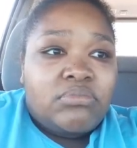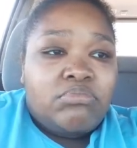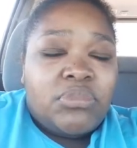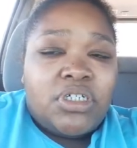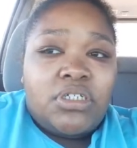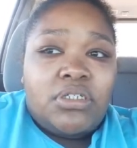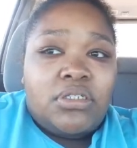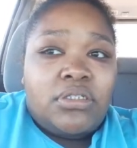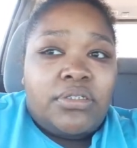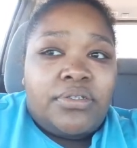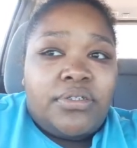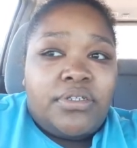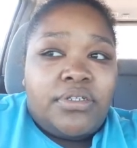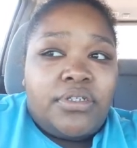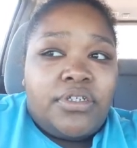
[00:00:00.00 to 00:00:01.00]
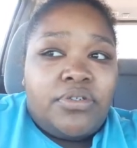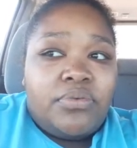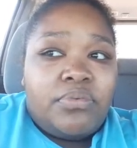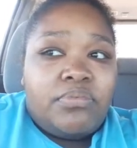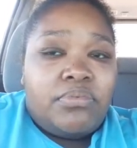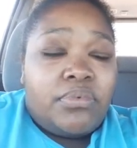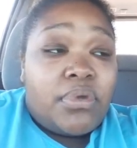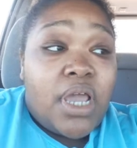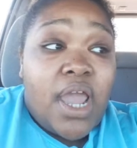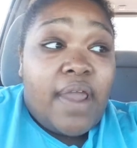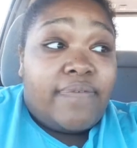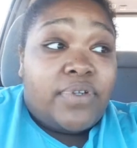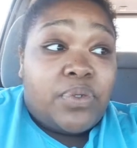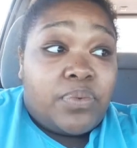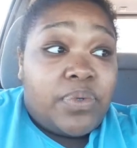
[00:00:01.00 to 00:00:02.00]
But you
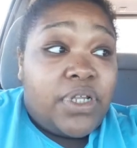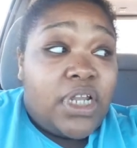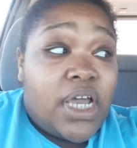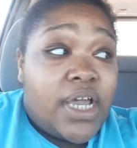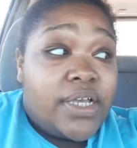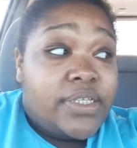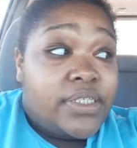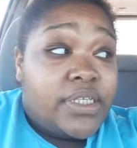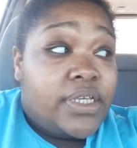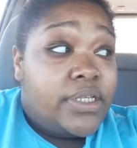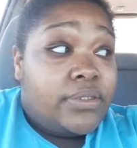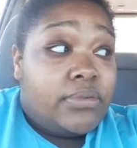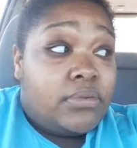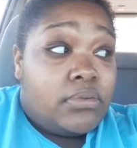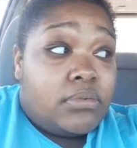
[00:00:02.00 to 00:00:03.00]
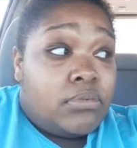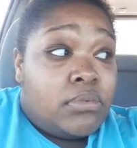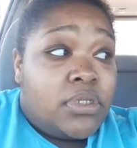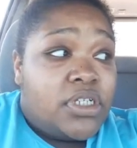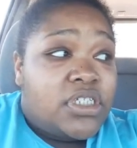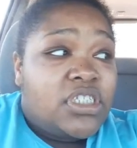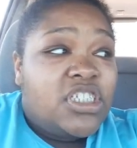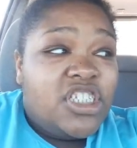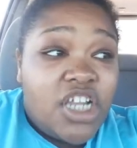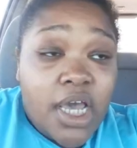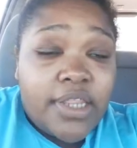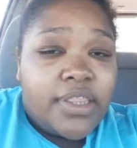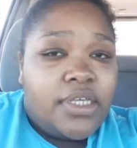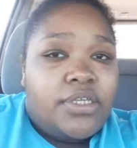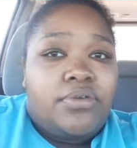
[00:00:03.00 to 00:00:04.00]
have to realize there's
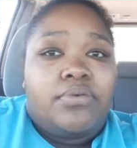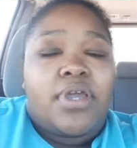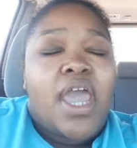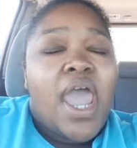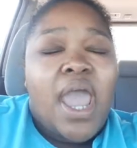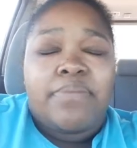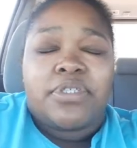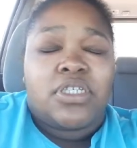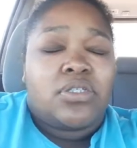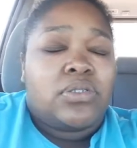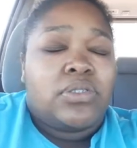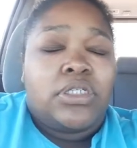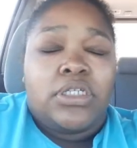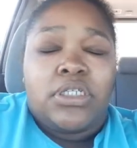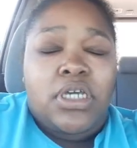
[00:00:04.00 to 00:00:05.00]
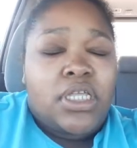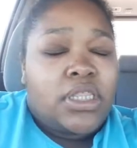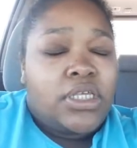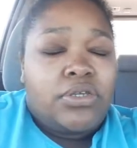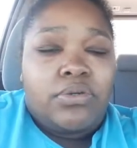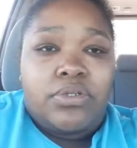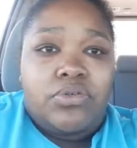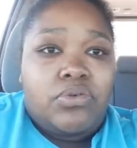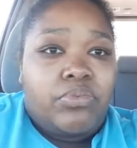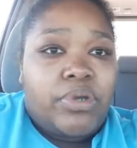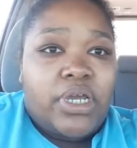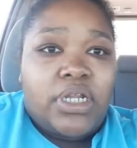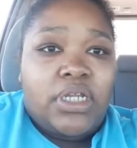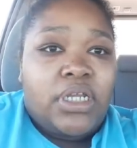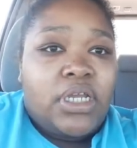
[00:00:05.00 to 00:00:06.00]
absolutely nothing you can do
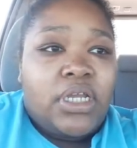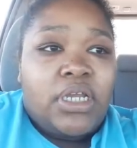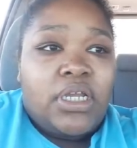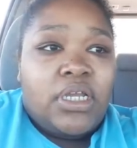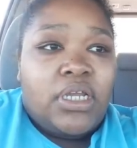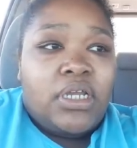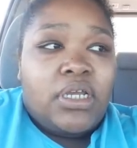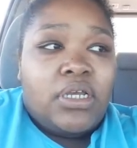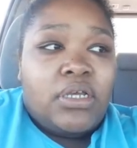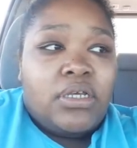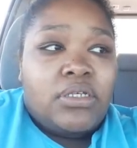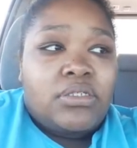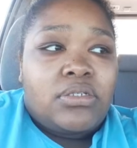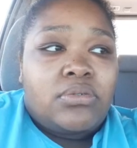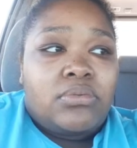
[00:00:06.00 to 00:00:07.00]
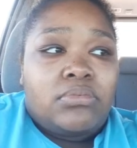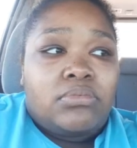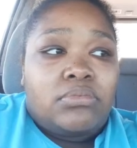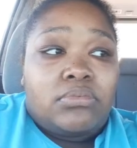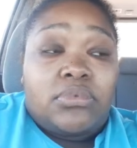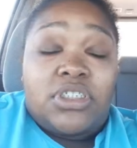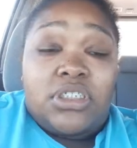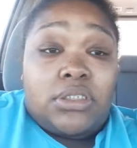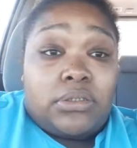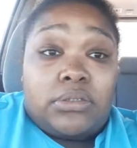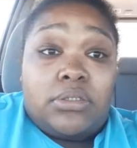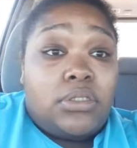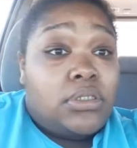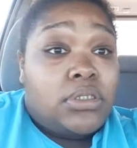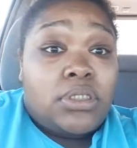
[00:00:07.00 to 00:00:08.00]
about it. So just
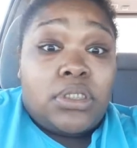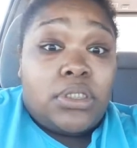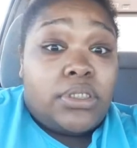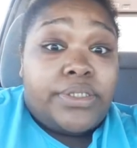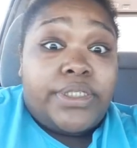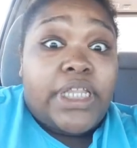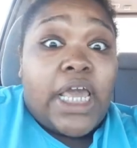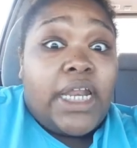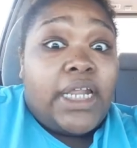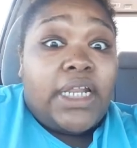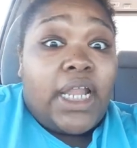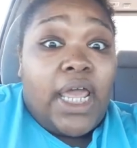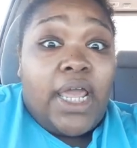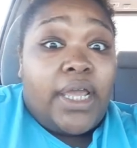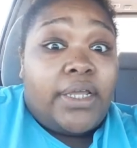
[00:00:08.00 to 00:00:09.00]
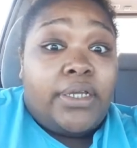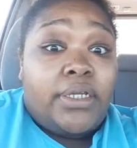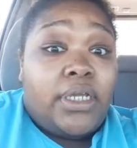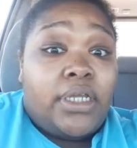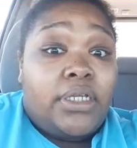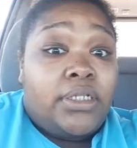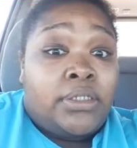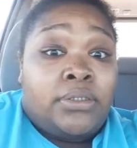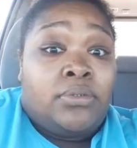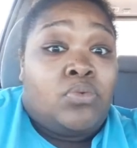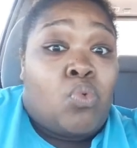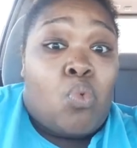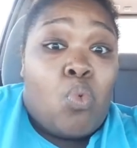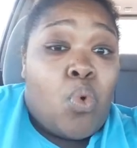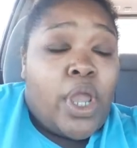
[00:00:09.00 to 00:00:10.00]
stand in line and
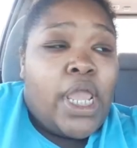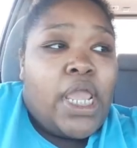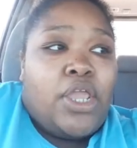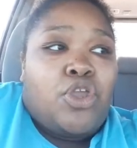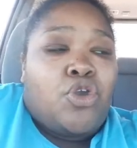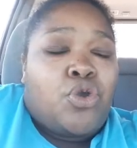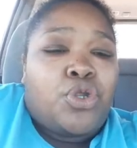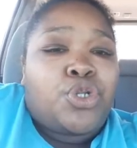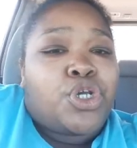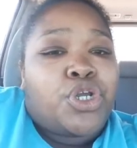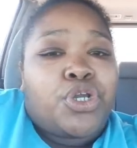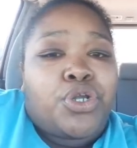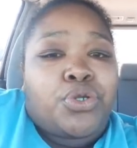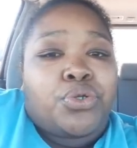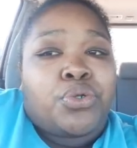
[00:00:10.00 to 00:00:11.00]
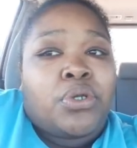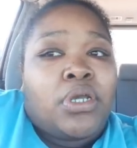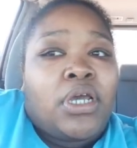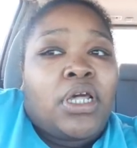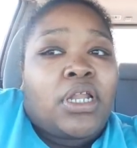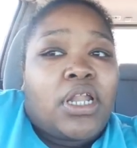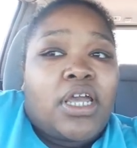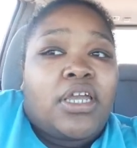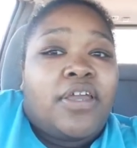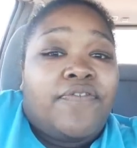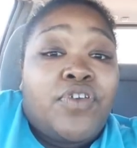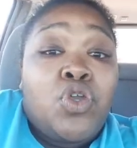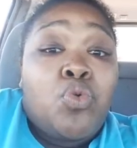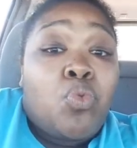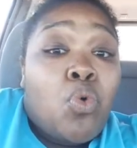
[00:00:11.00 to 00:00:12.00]
wait your turn. Like, if
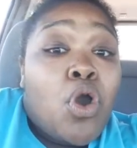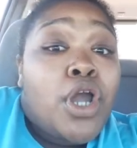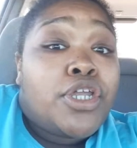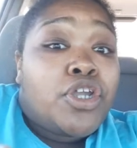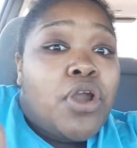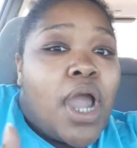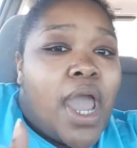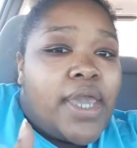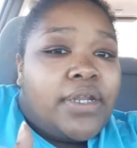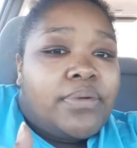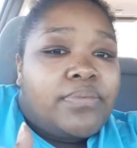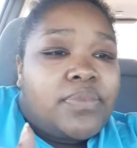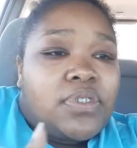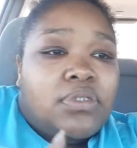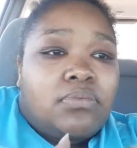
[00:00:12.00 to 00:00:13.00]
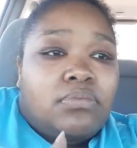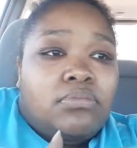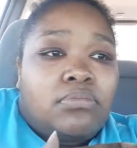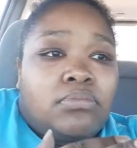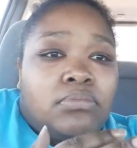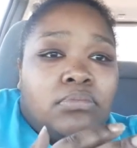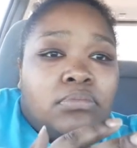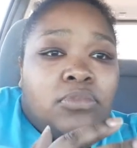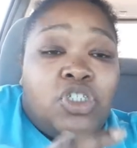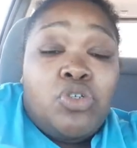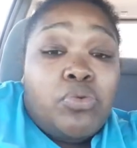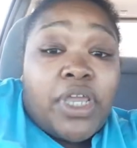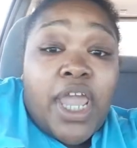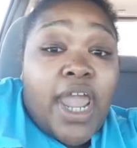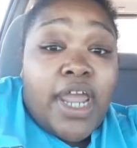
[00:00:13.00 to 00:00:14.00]
you want your items, you
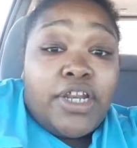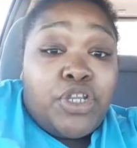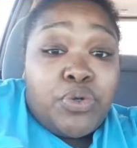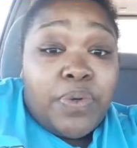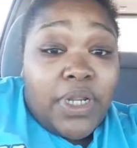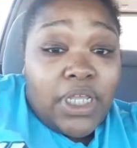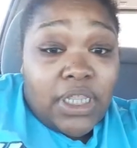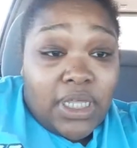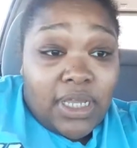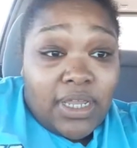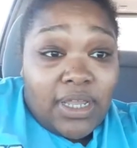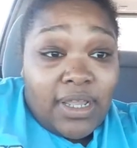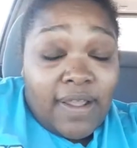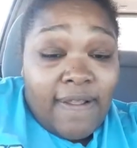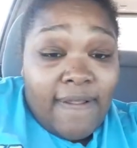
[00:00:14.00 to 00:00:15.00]
can't do anything